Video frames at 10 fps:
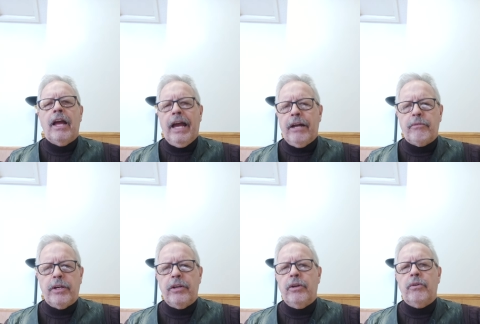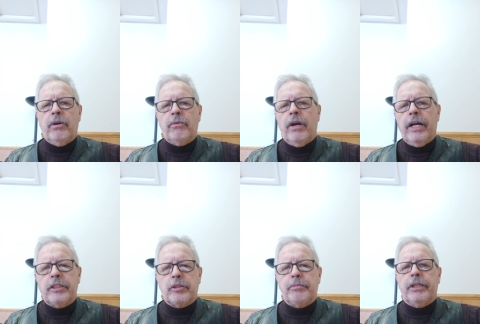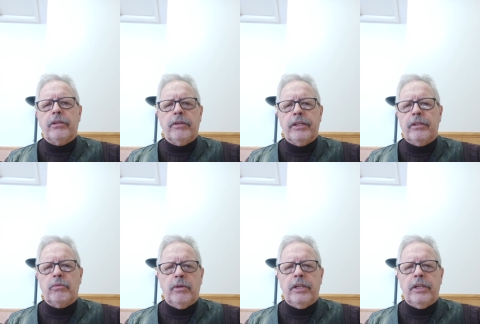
and renew a right spirit